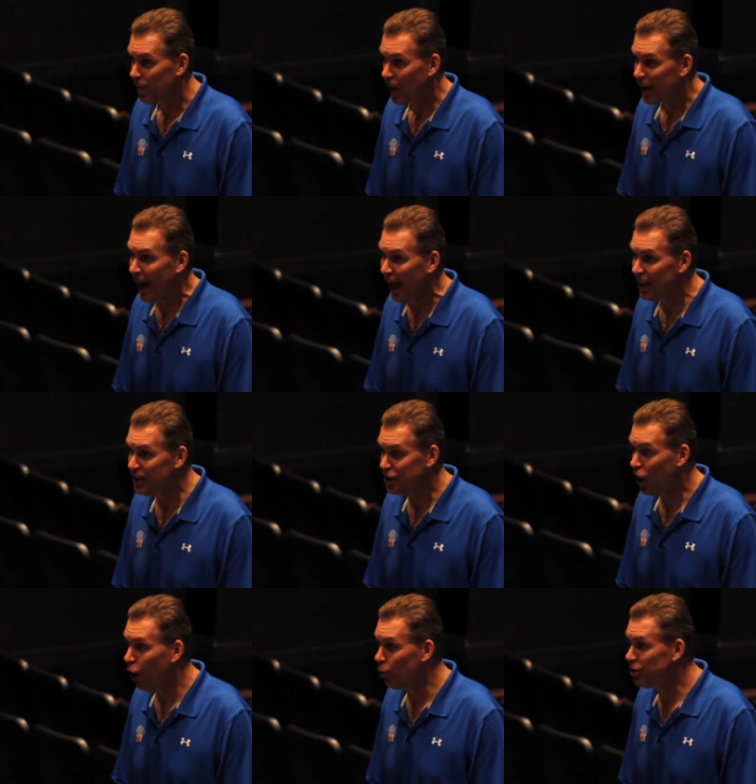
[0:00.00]
College
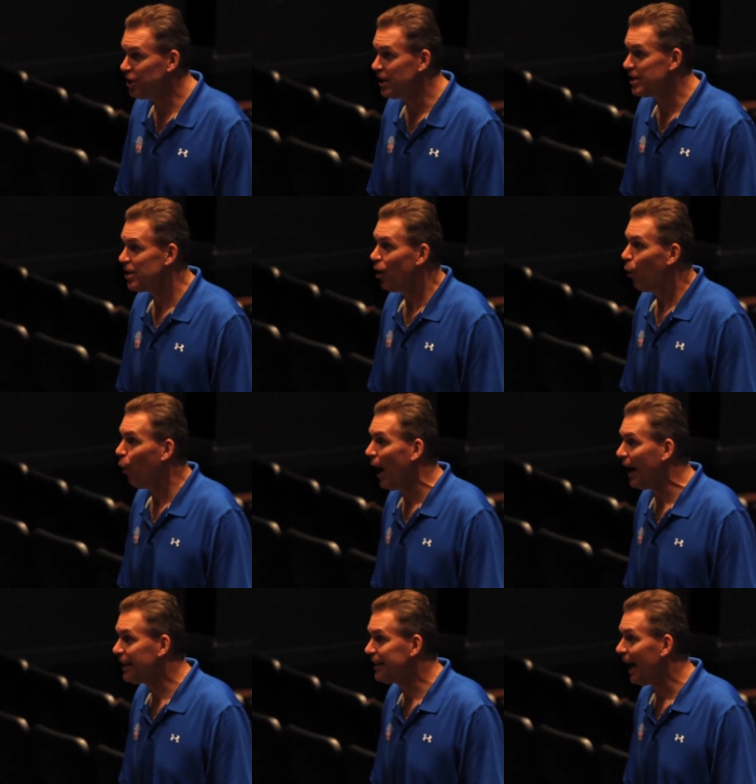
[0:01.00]
coaches
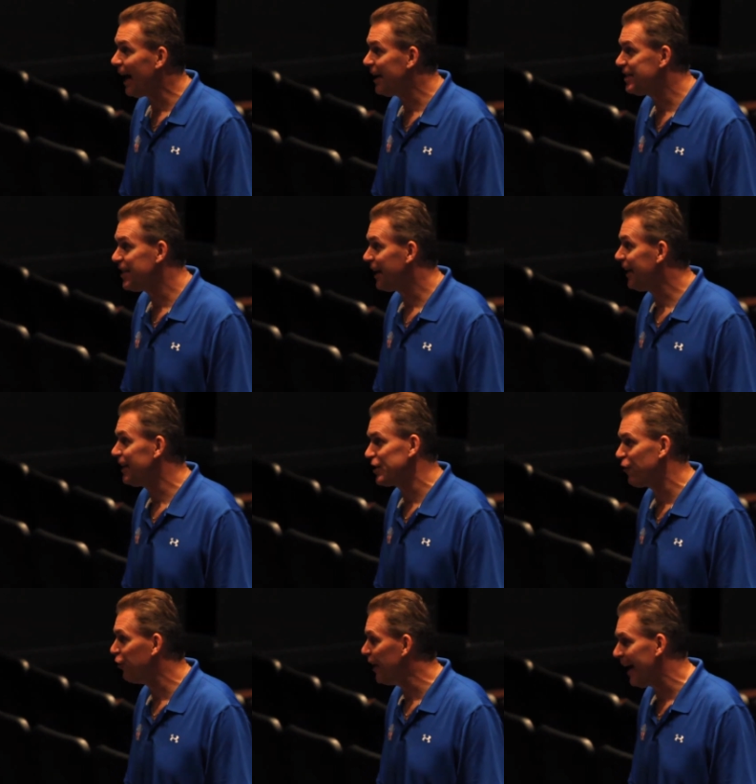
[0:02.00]
want guys that can just
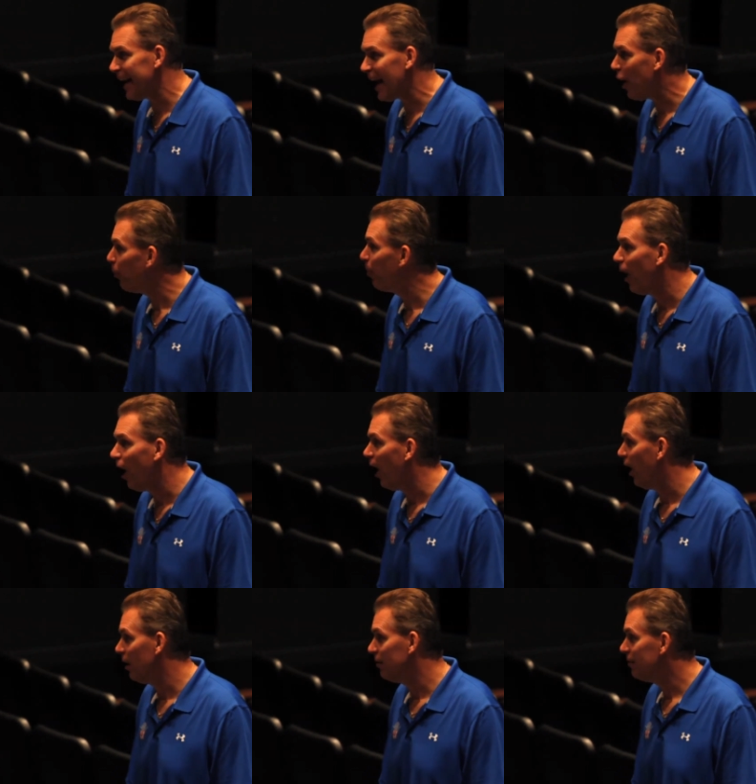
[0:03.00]
flat out
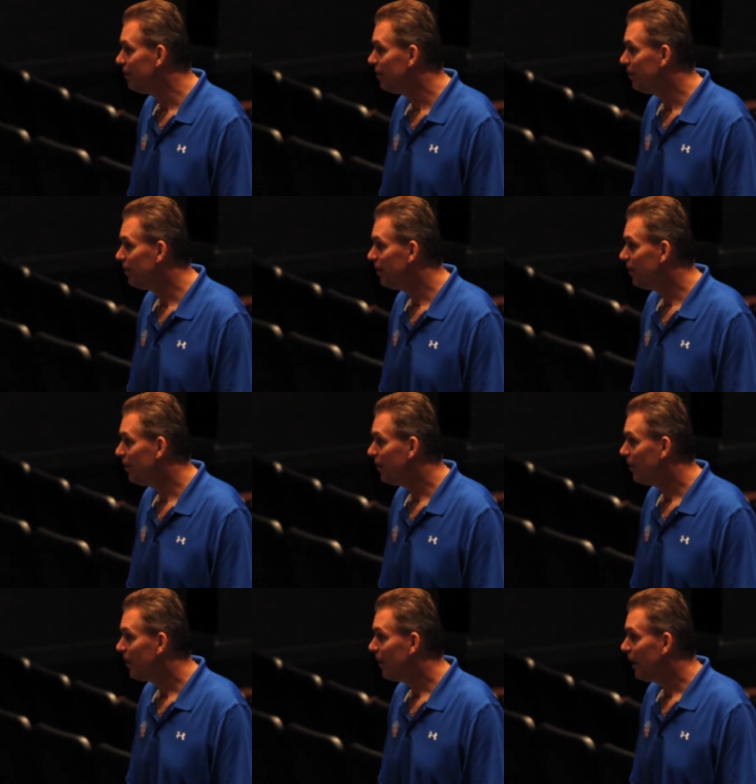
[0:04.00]
ball.
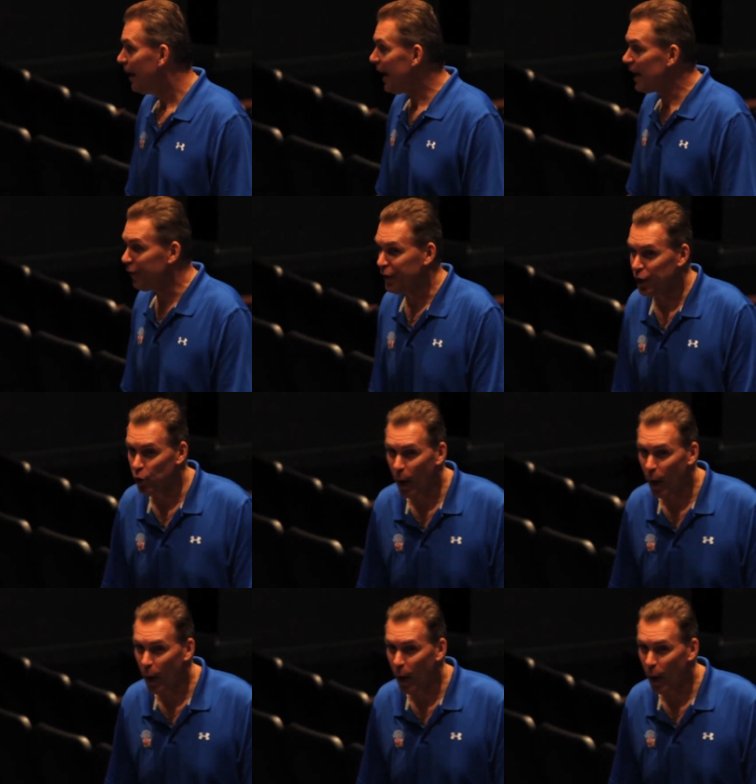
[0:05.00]
And if you